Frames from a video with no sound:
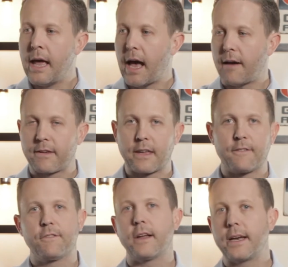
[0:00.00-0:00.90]
having
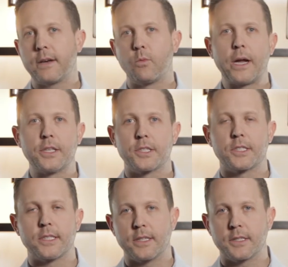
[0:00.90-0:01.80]
inflated
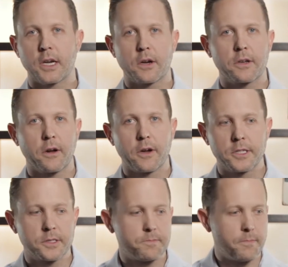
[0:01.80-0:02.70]
wages in the
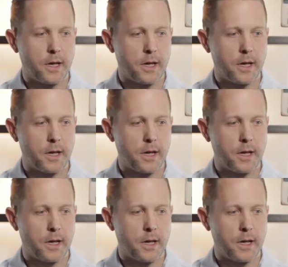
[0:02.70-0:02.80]
secretary's